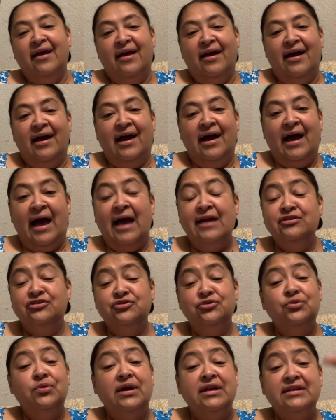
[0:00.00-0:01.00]
I
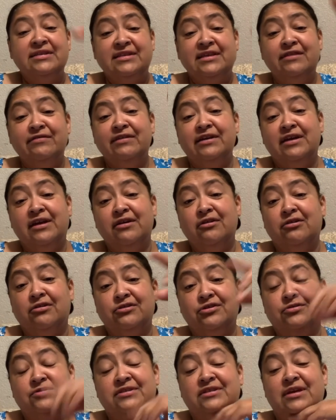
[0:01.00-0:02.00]
do want to see if he can go
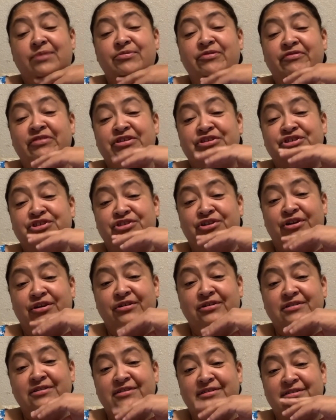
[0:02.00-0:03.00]
through some of his
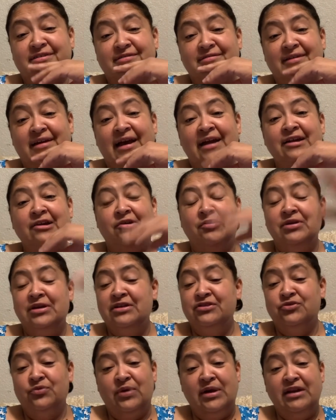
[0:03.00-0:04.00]
shirts. I know
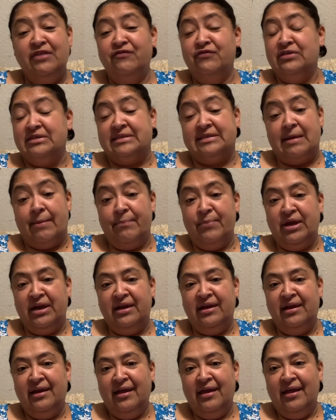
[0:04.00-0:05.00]
he's waiting for
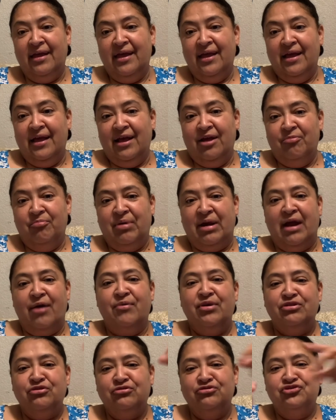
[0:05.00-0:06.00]
somebody, but I
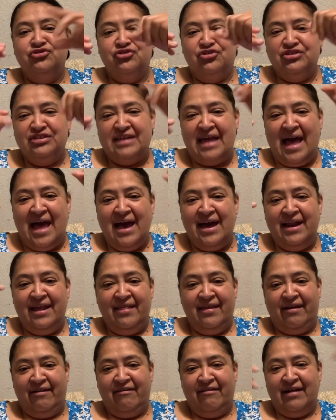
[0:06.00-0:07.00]
want those shirts out of
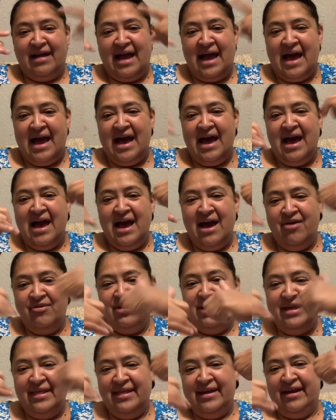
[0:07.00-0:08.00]
there. Out
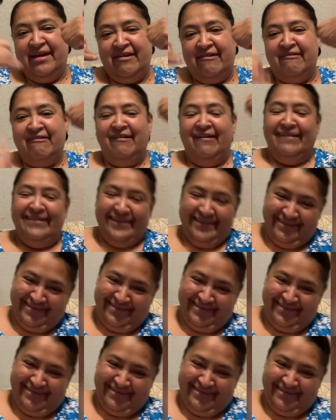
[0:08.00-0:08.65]
of there.